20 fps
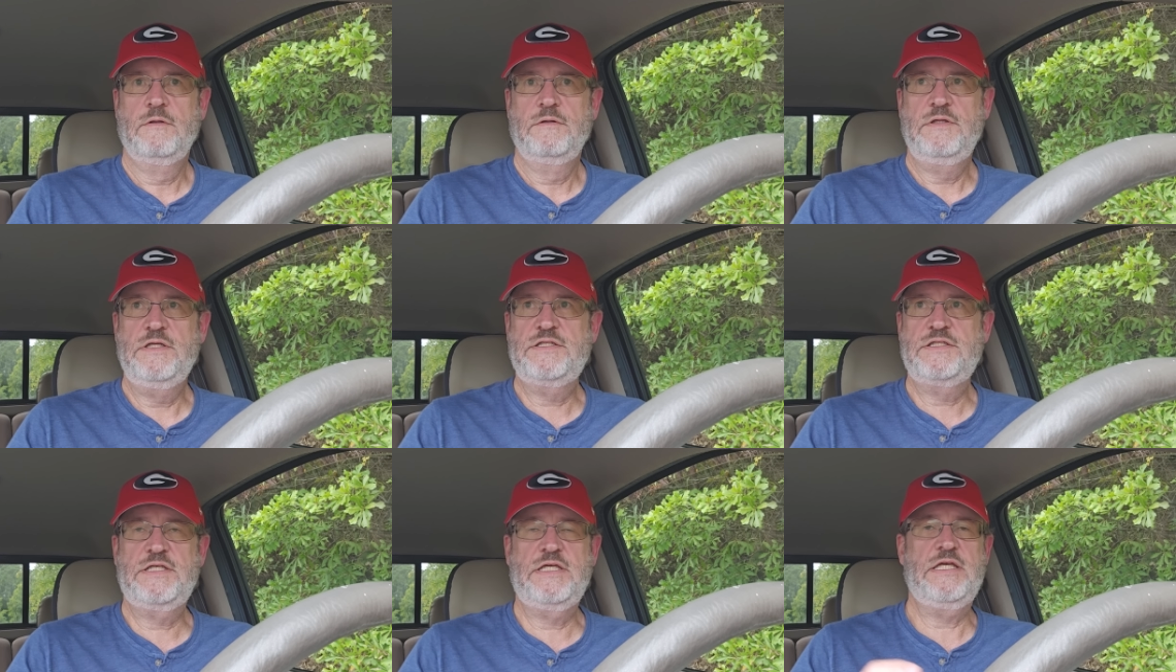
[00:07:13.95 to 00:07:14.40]

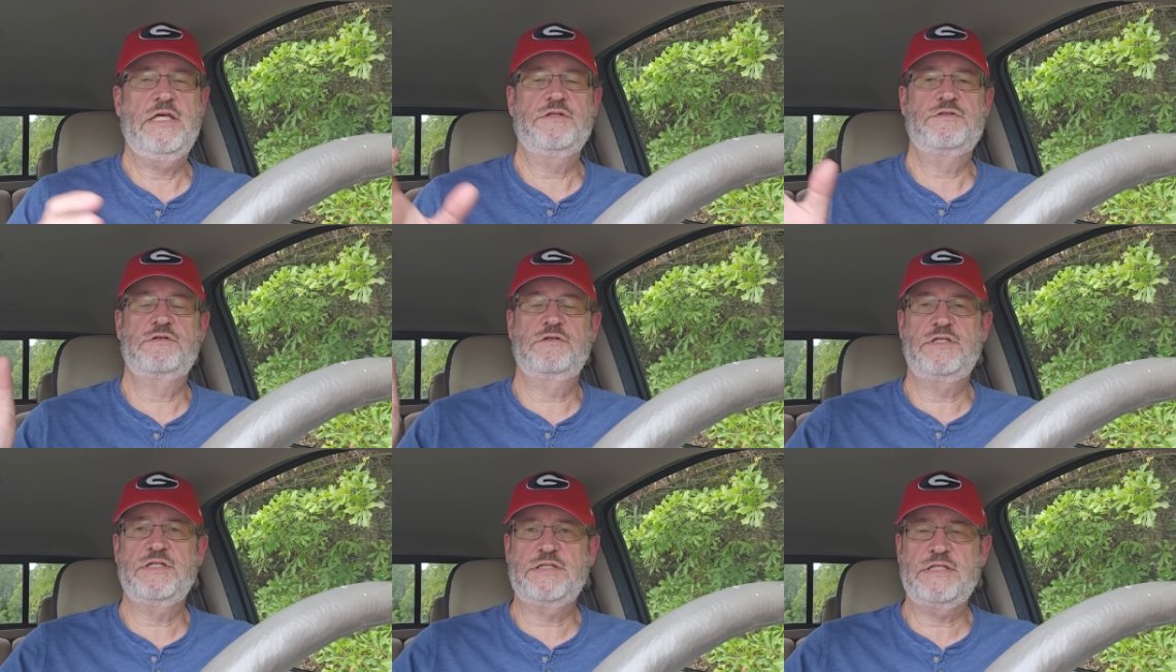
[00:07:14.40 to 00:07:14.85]
These
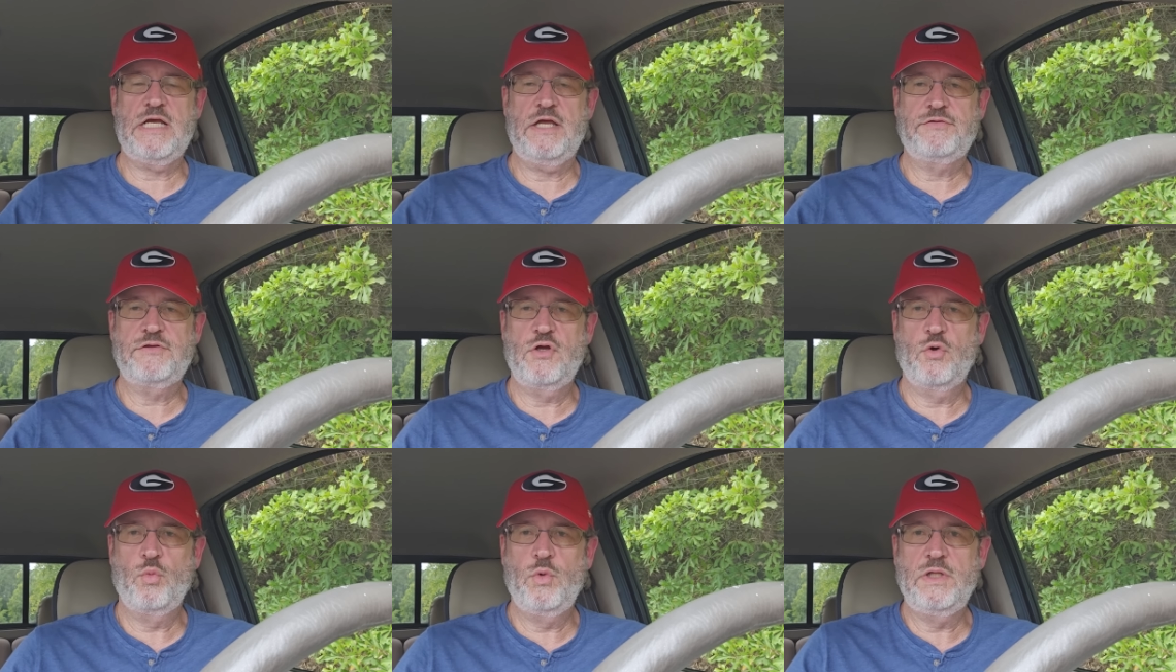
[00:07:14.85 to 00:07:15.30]
kids are just
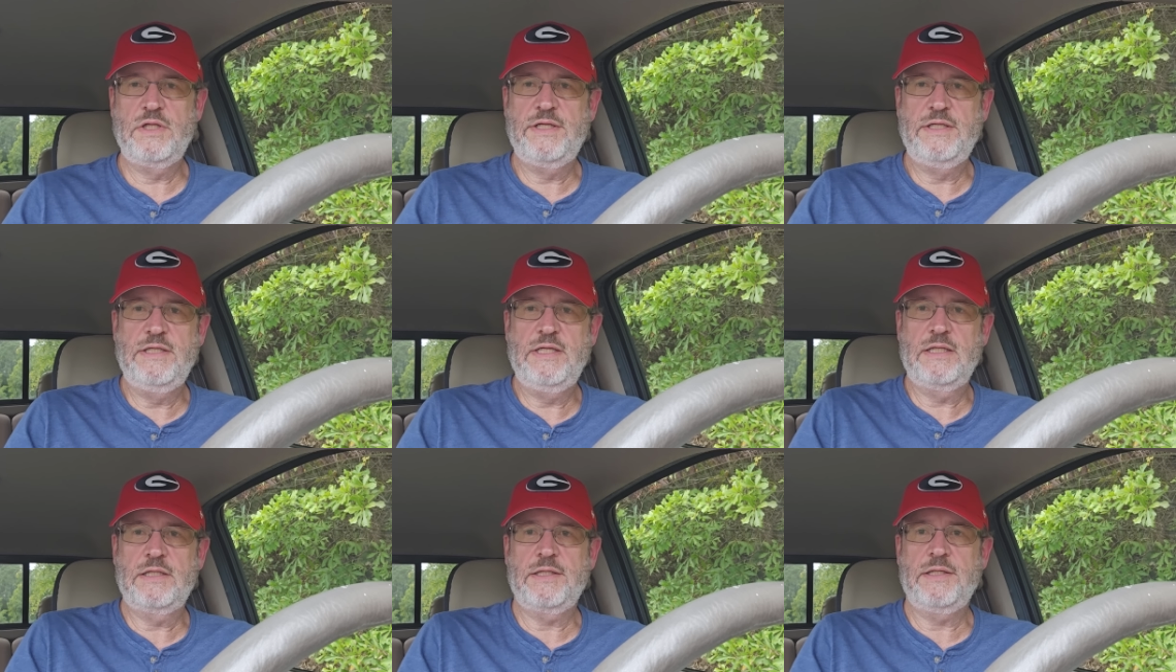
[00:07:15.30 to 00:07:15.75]
out there
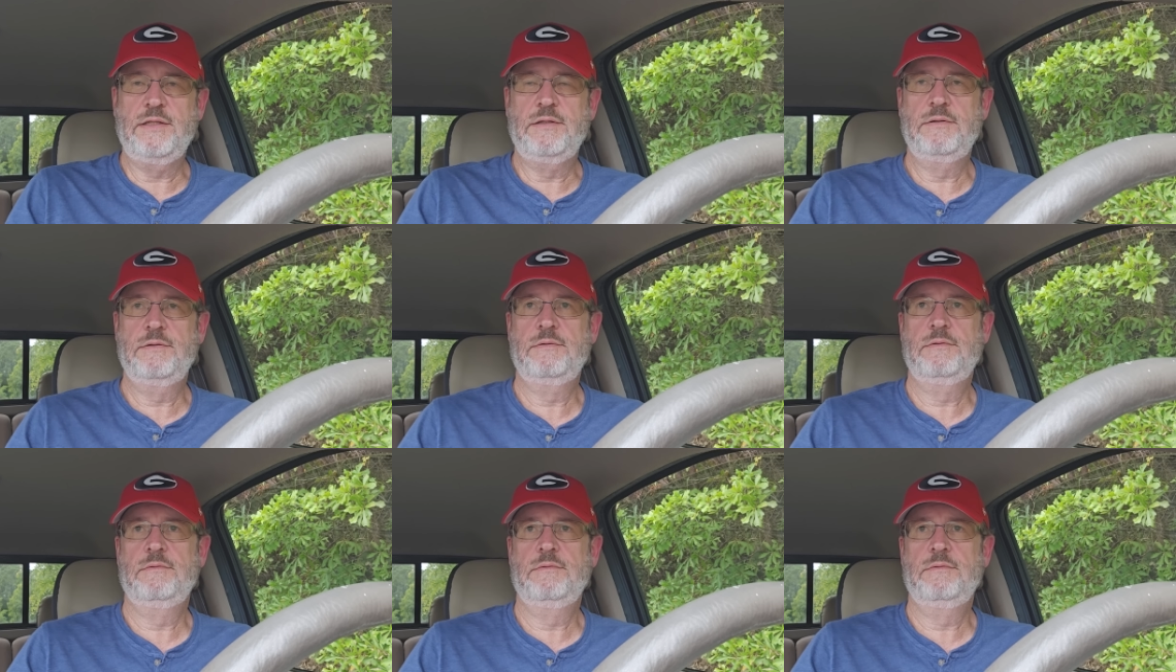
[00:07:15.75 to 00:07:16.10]
willy-nilly,